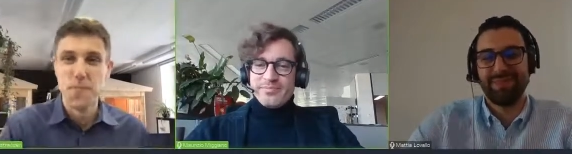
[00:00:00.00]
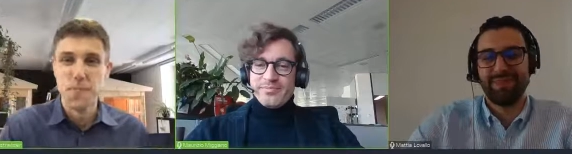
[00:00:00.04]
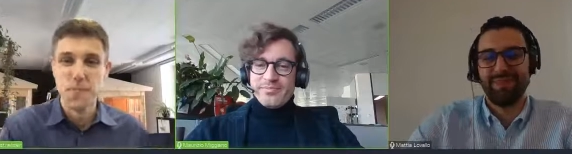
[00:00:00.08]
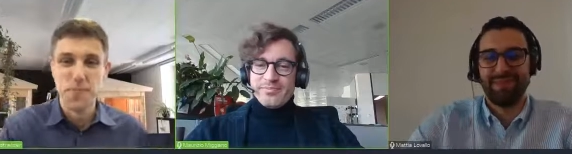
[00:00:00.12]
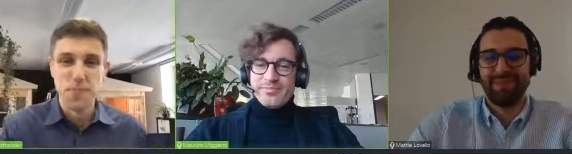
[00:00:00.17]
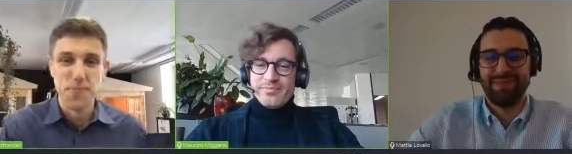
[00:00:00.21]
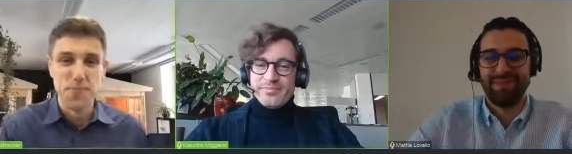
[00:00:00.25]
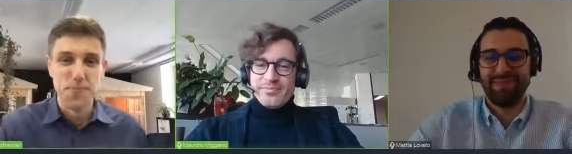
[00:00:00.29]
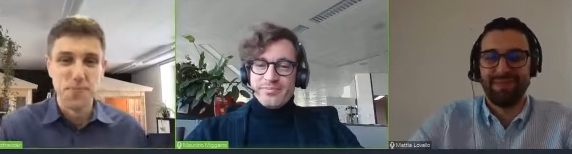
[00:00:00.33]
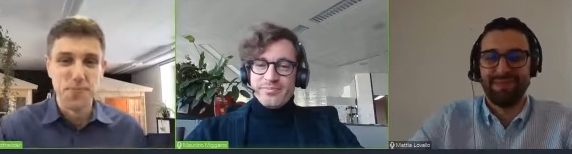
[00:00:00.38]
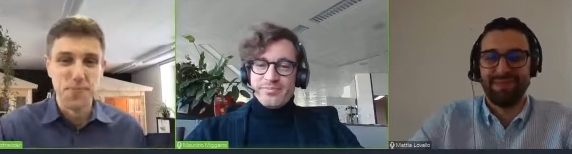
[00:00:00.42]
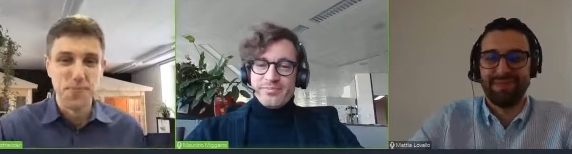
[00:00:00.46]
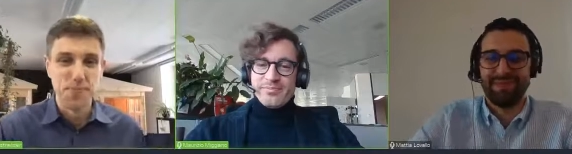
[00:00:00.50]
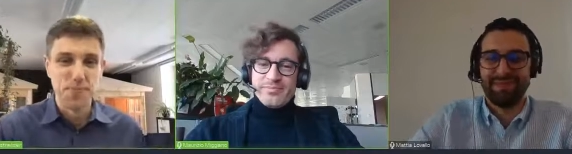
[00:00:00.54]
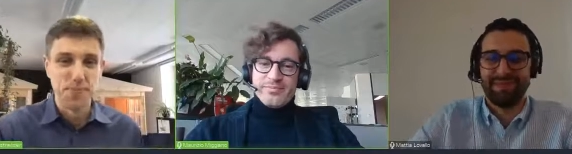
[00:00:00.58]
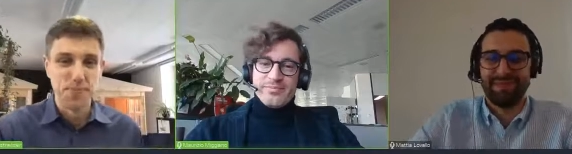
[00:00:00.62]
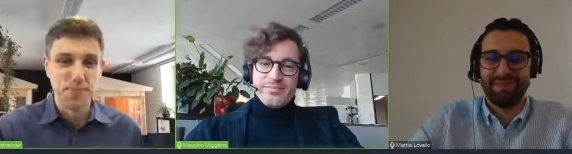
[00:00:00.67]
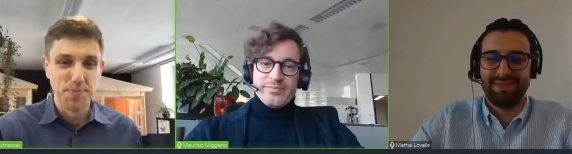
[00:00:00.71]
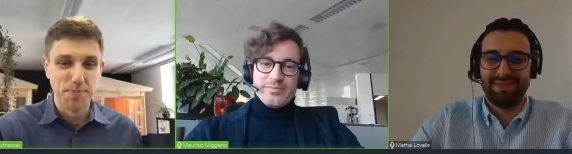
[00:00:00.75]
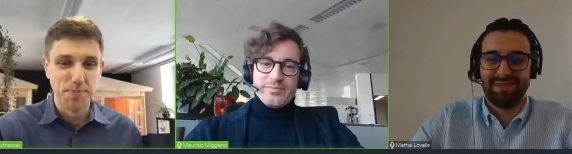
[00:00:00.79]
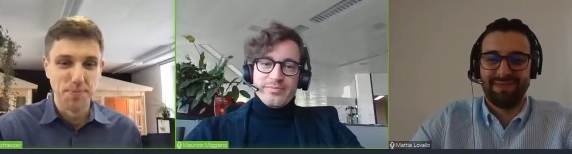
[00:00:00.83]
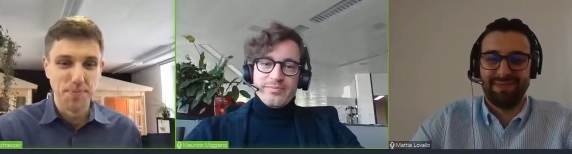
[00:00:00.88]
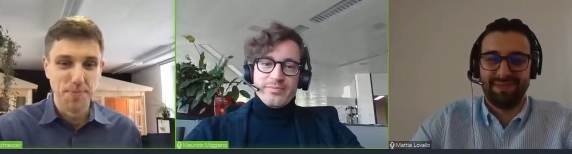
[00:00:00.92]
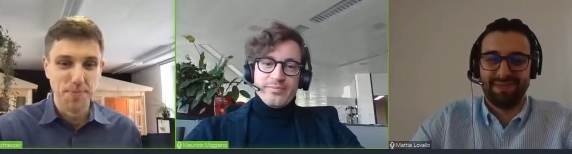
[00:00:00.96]

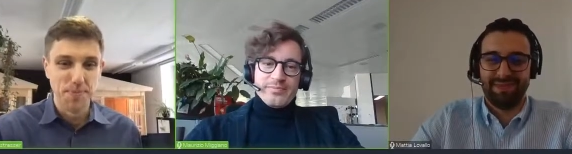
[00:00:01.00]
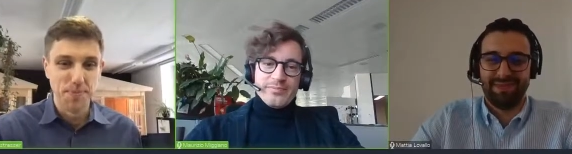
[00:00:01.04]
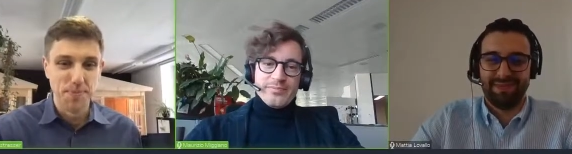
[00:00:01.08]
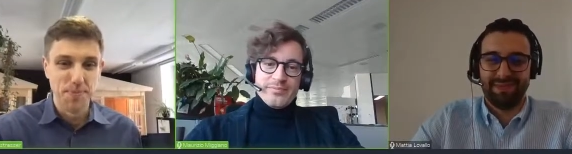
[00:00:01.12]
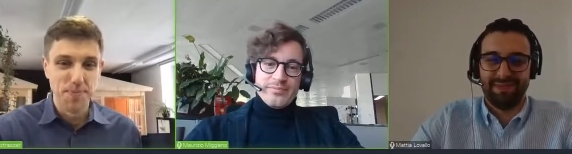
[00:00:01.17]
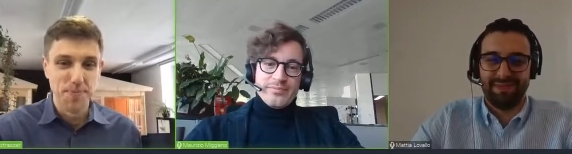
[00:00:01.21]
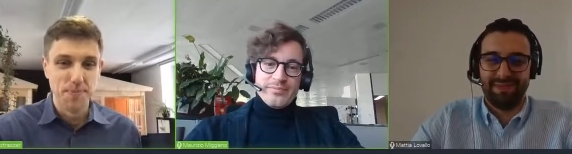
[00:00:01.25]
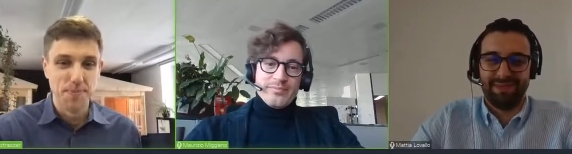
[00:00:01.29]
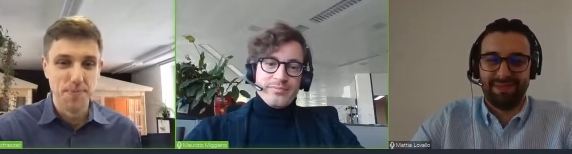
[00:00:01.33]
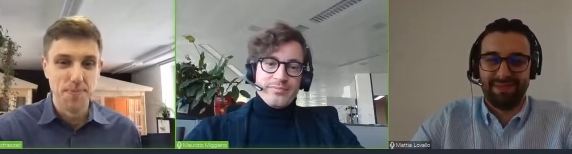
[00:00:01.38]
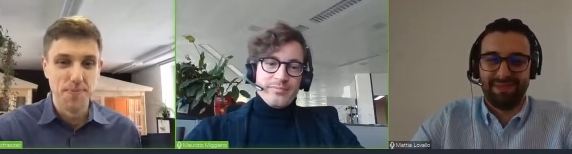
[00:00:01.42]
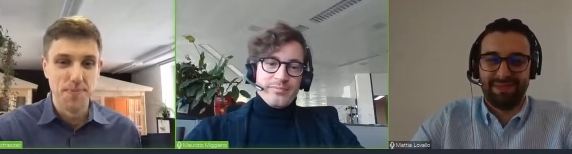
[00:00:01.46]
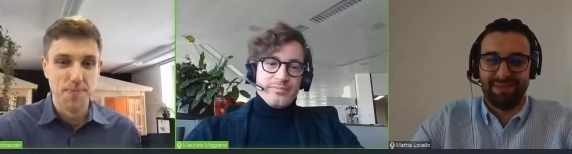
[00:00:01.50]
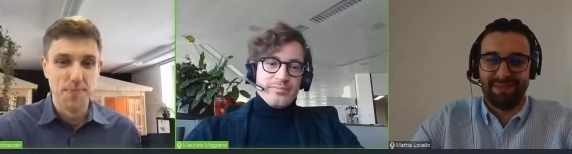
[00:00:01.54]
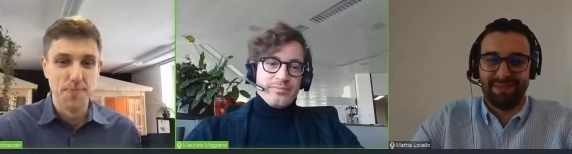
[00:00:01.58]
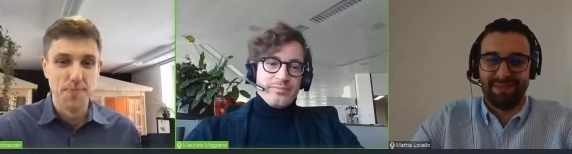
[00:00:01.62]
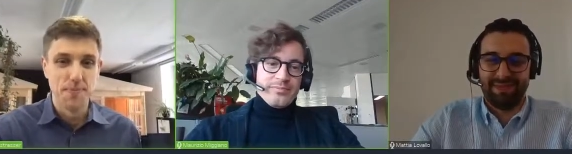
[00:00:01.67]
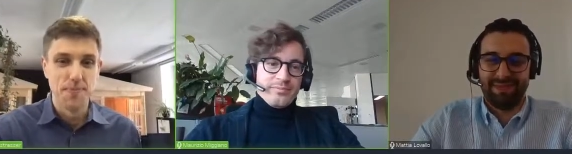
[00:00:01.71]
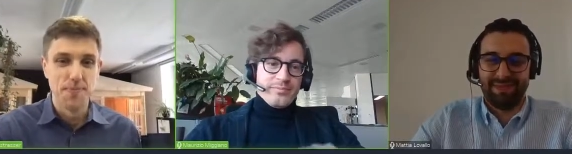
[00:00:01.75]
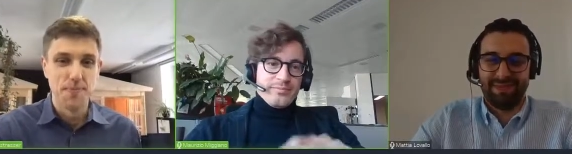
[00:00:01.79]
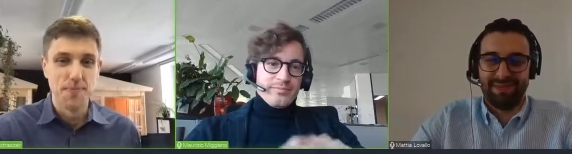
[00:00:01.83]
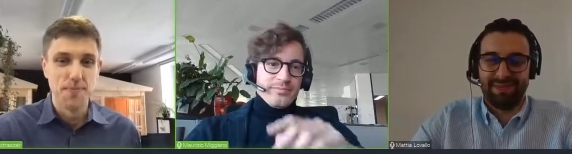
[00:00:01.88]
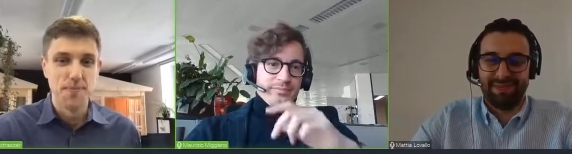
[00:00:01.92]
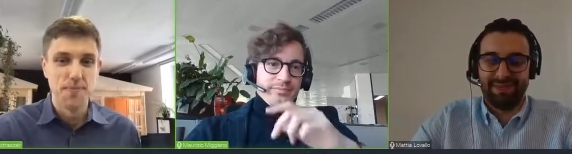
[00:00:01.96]

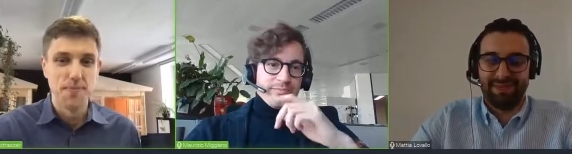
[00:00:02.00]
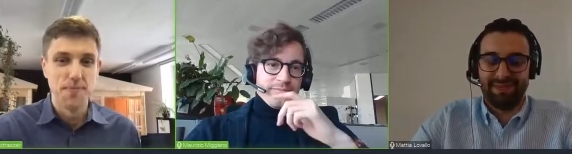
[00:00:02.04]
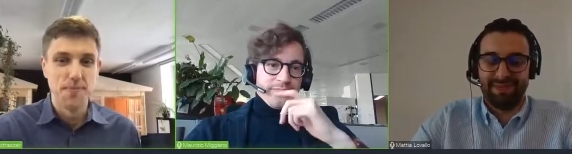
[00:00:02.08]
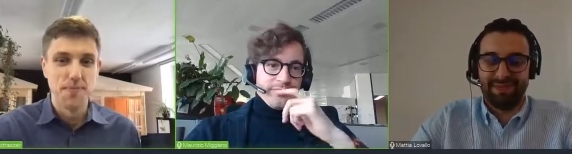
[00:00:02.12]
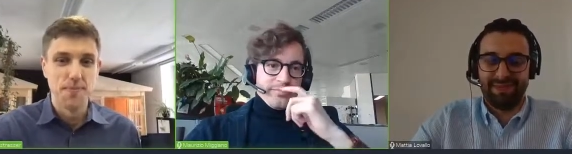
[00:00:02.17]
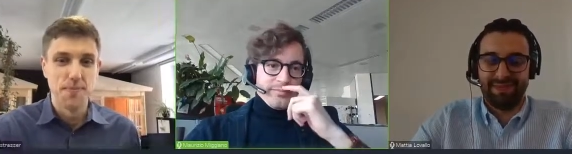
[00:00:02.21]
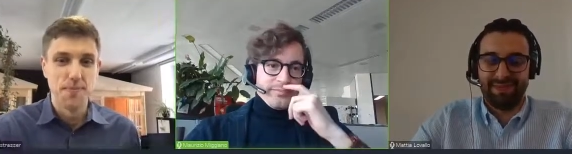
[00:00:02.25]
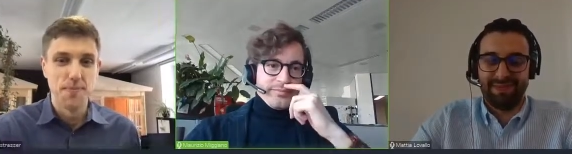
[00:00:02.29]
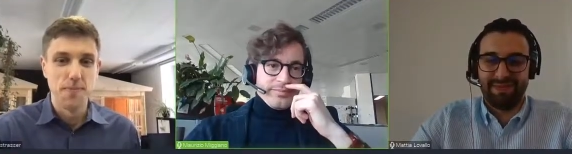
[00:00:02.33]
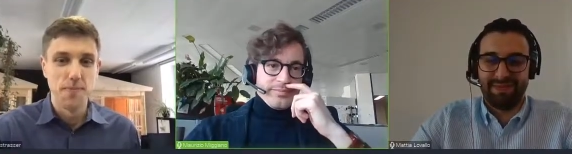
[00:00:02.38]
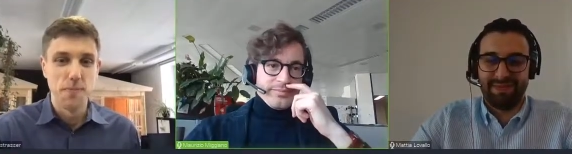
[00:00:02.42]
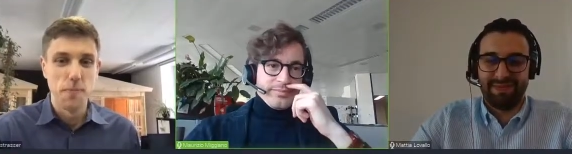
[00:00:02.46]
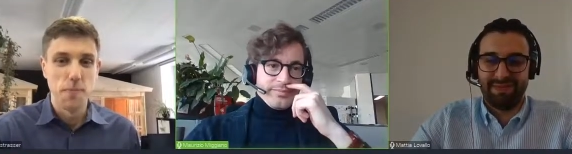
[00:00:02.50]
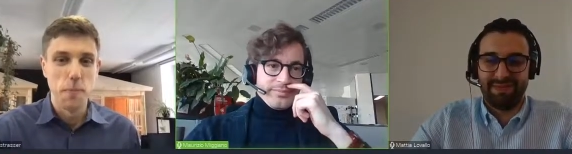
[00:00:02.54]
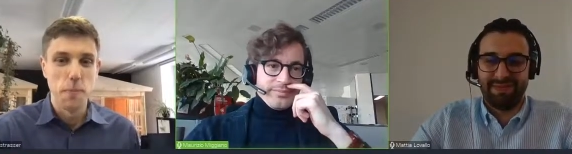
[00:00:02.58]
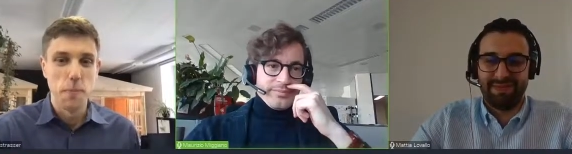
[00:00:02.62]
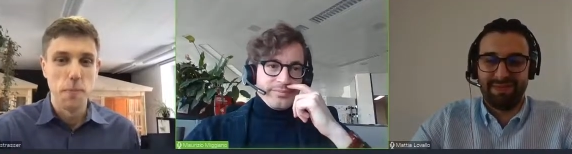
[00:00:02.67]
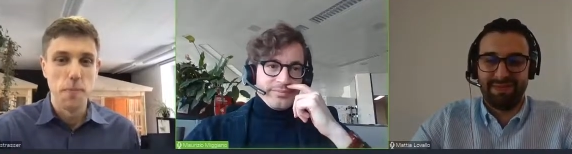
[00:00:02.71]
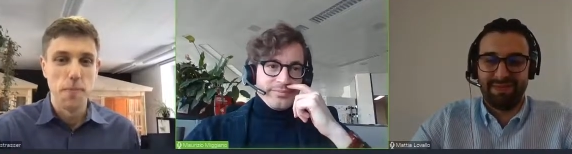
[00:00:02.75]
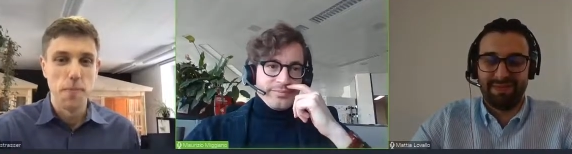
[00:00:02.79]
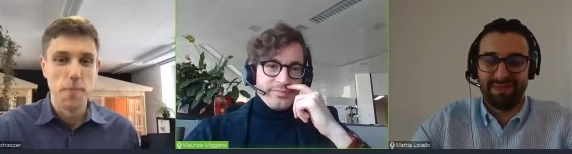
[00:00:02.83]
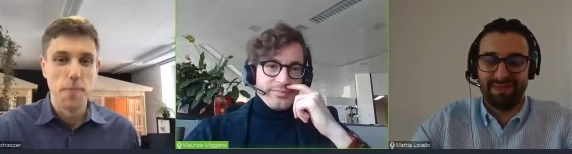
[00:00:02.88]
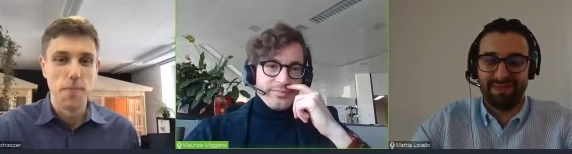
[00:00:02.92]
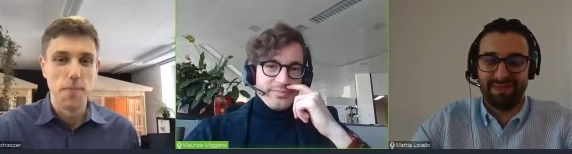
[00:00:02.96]

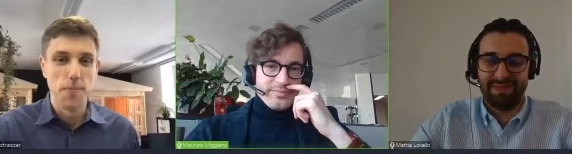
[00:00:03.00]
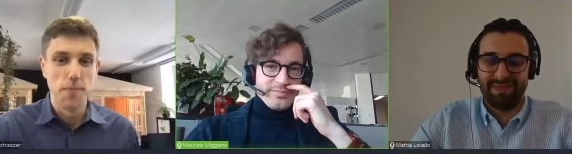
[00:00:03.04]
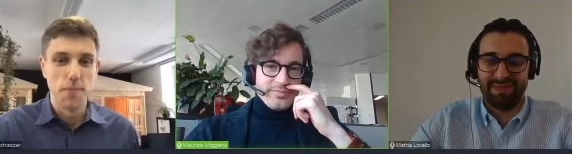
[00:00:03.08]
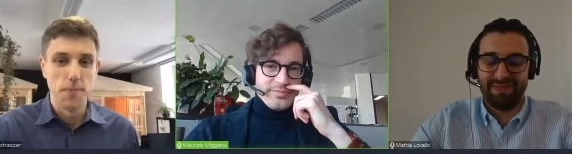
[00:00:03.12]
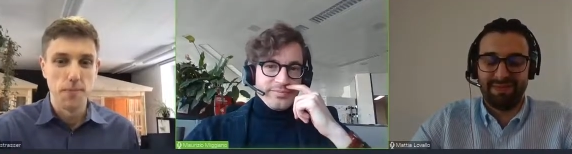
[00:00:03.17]
[no speech]